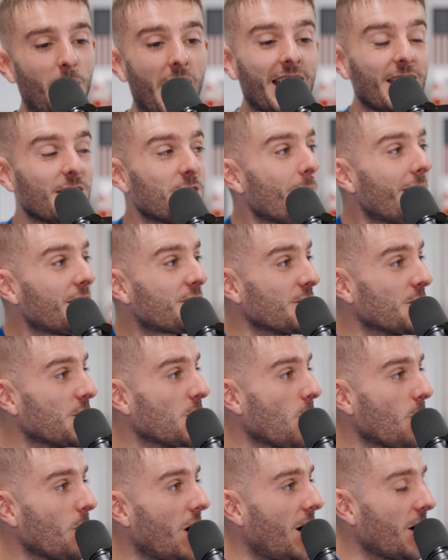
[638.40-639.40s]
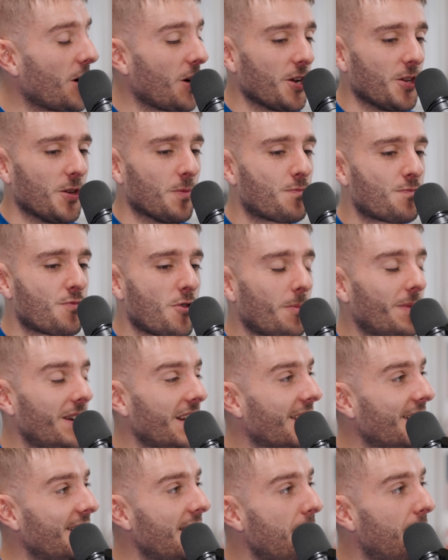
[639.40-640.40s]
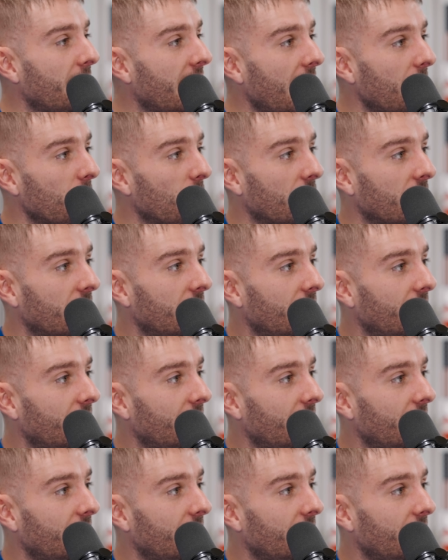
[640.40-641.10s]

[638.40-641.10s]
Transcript: But Mar- can you imagine? You uh, you probably can never get one.